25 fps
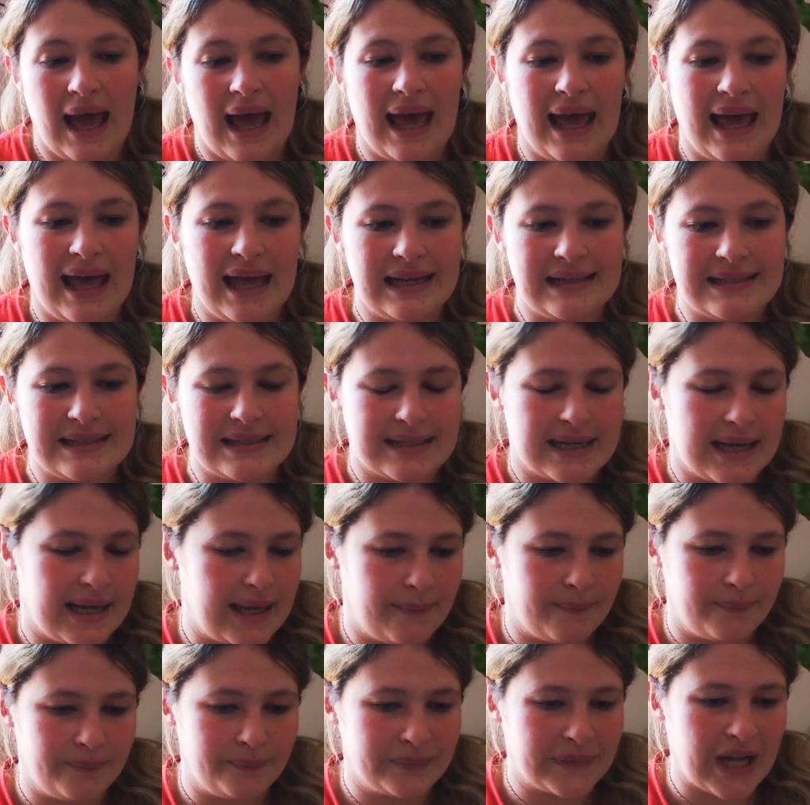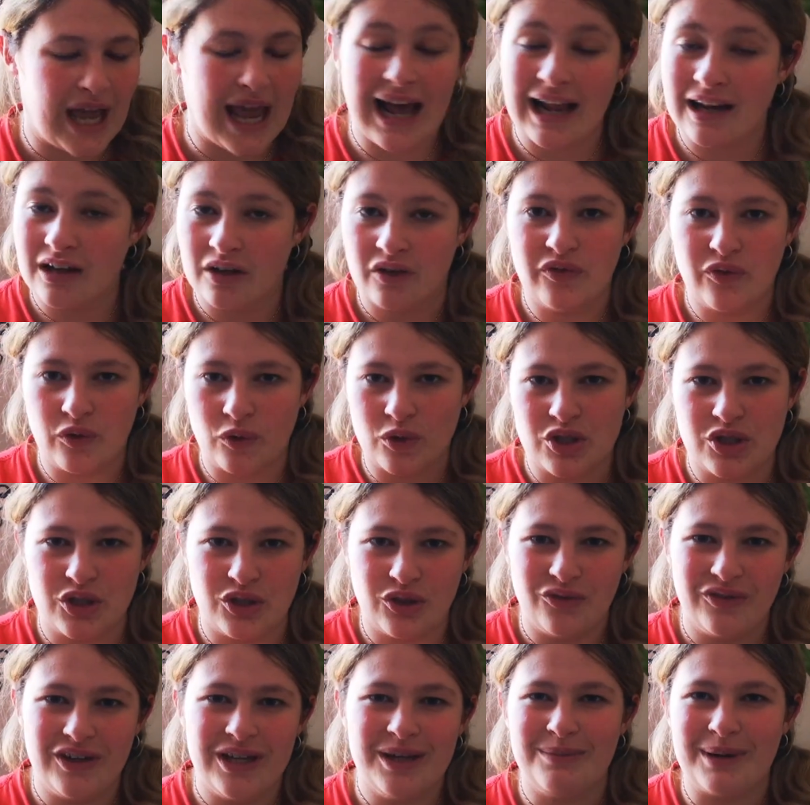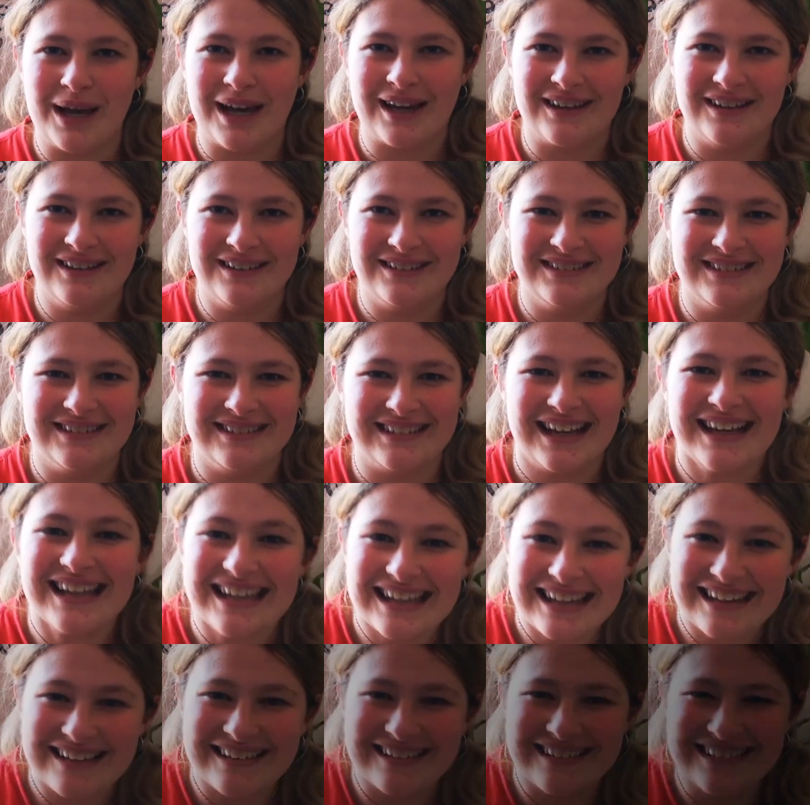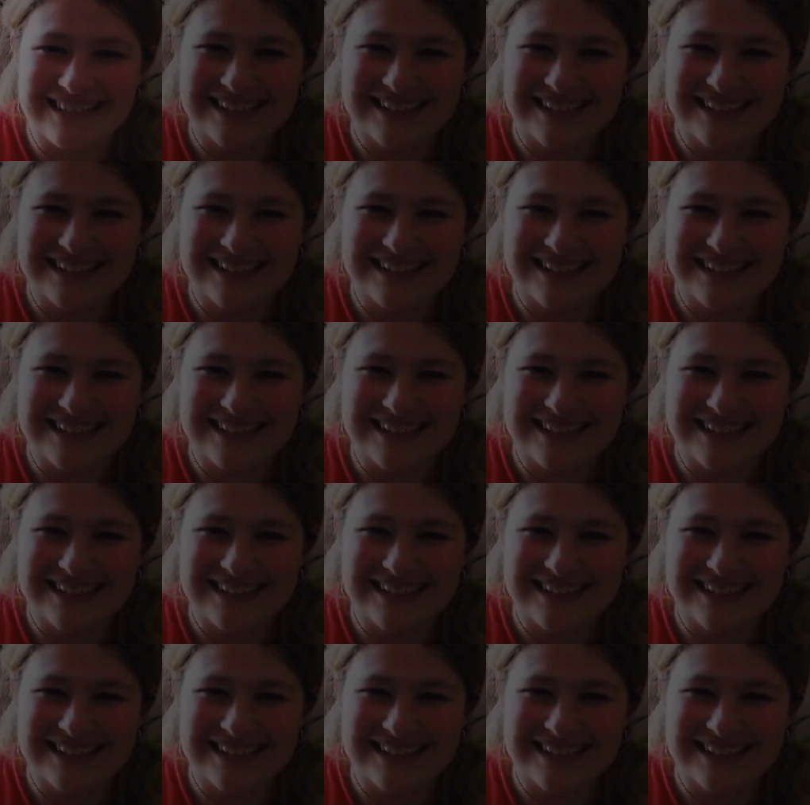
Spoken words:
and I look forward to your feedback. Thank you.